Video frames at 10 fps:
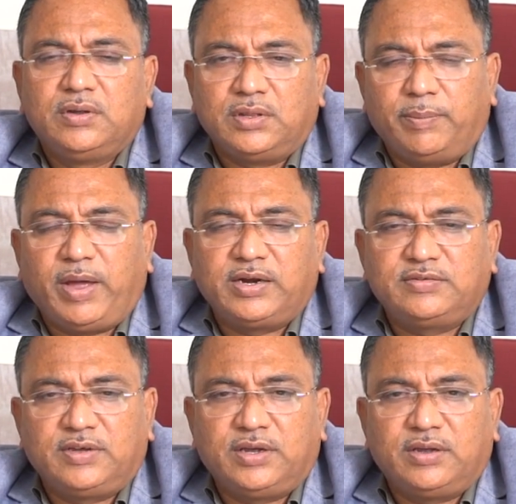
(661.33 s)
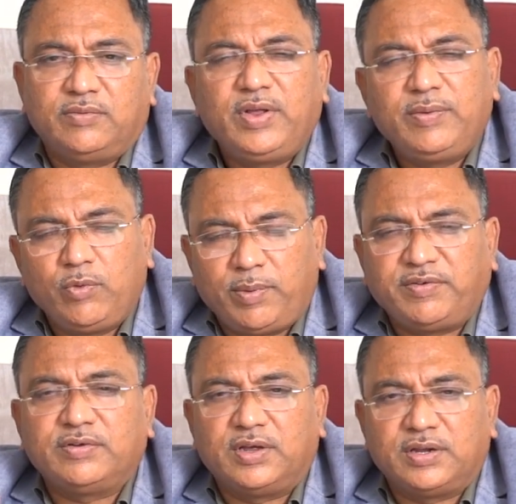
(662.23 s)
the parents say, very few
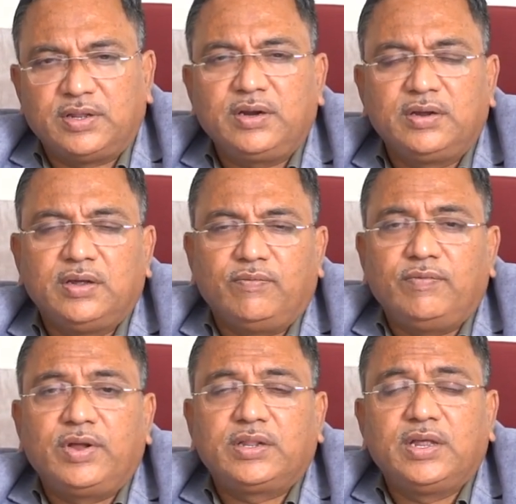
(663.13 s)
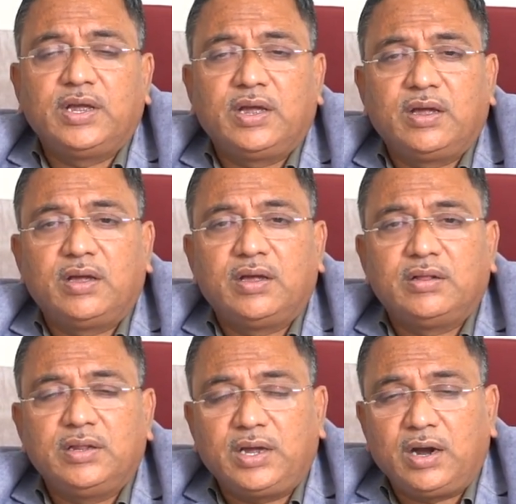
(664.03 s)
patients are there where
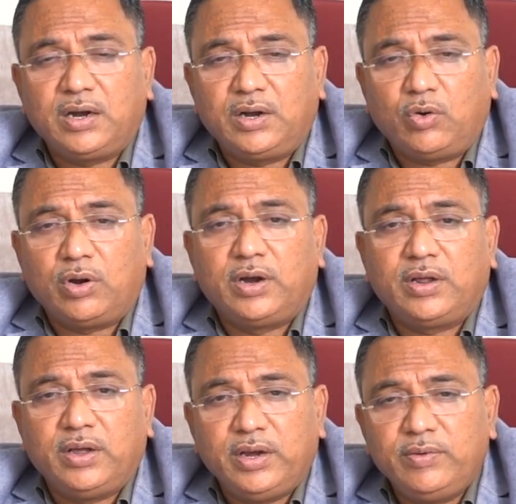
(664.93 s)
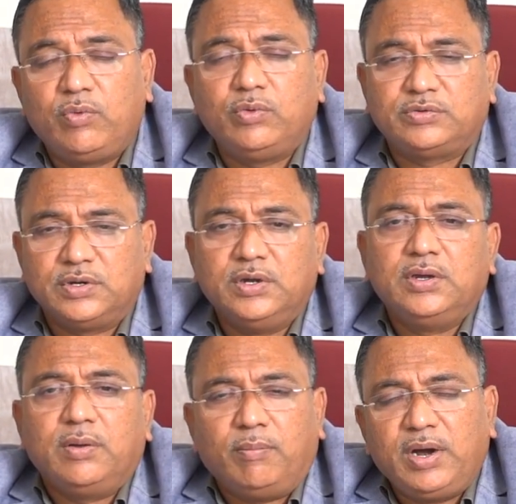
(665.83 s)
they can't tolerate any foods,
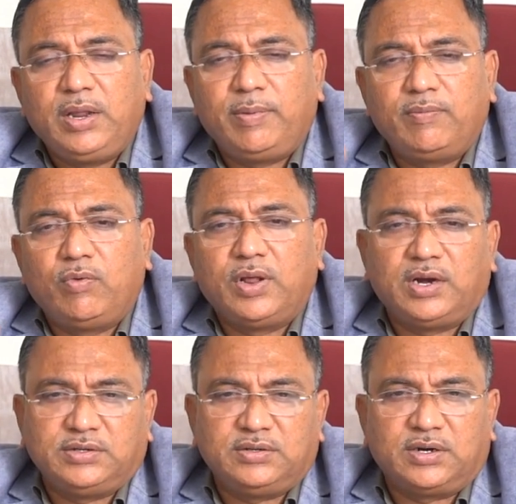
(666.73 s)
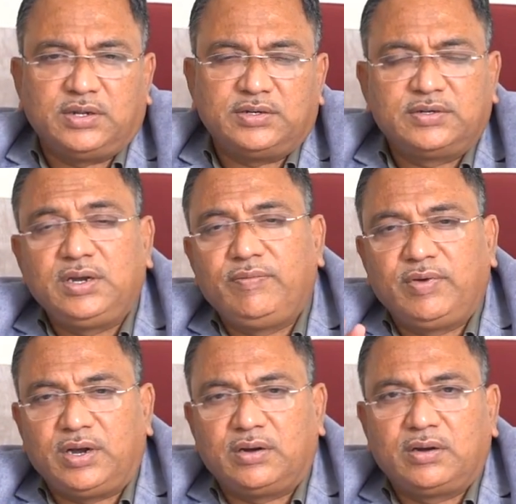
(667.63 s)
multiple food allergies are there,
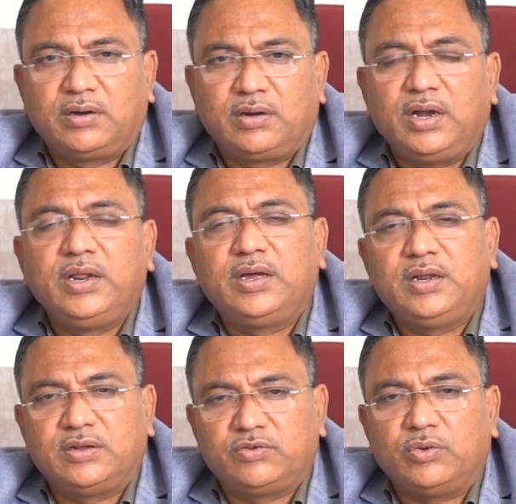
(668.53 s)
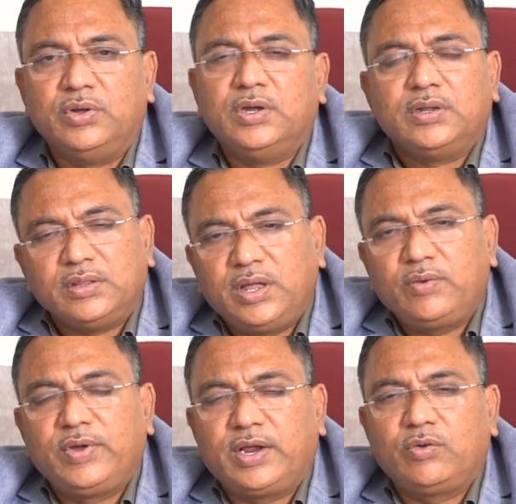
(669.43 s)
significant clinically also.
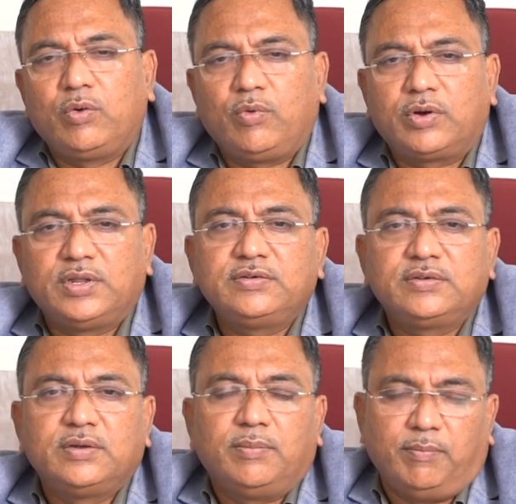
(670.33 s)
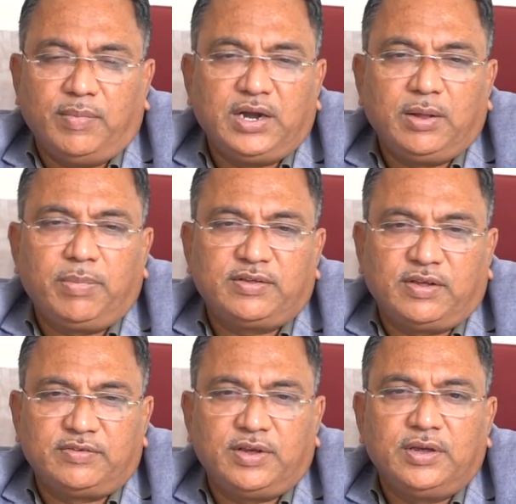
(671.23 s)
Then we can go for this multiplex
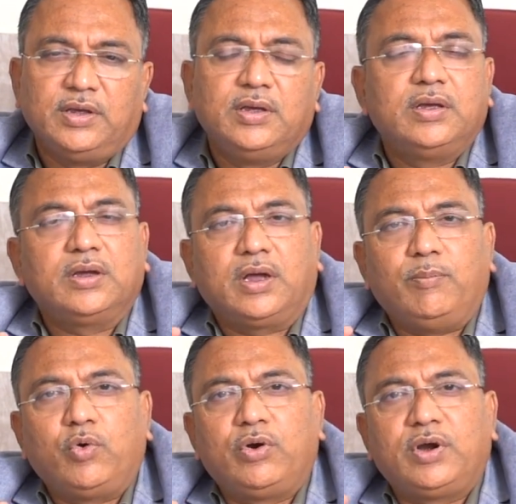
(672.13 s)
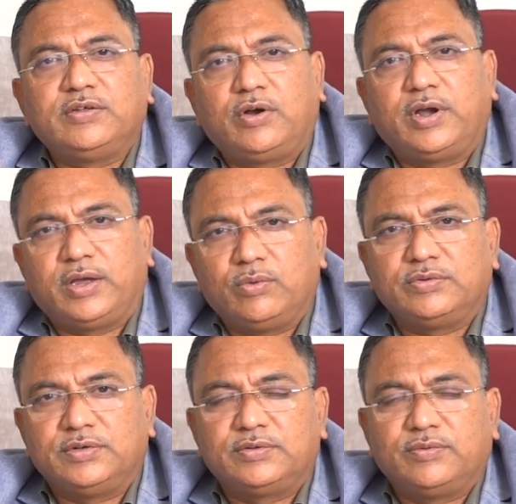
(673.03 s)
assay, component resolved
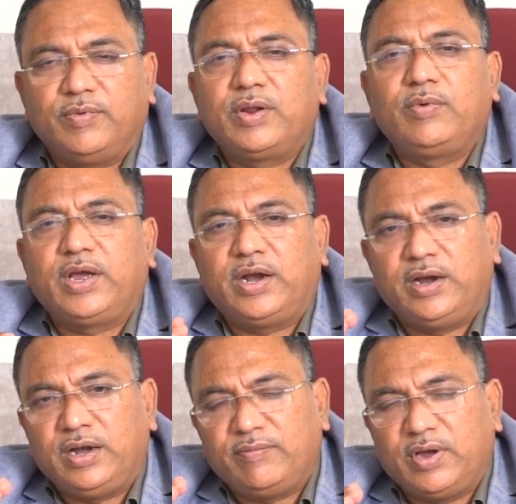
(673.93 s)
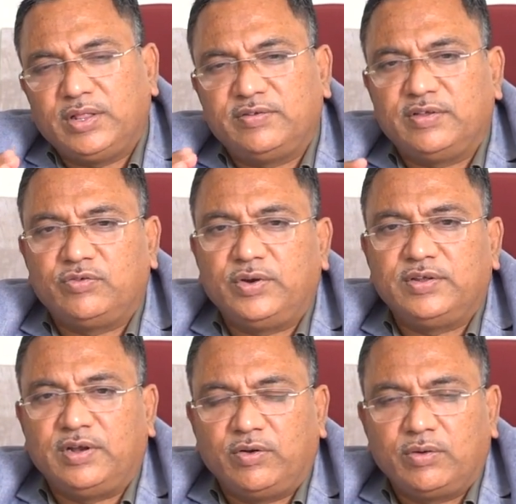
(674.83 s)
diagnosis, where we can identify the
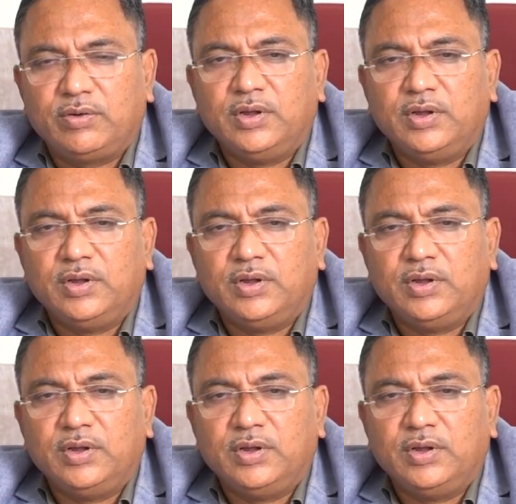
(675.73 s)
sensitivity level.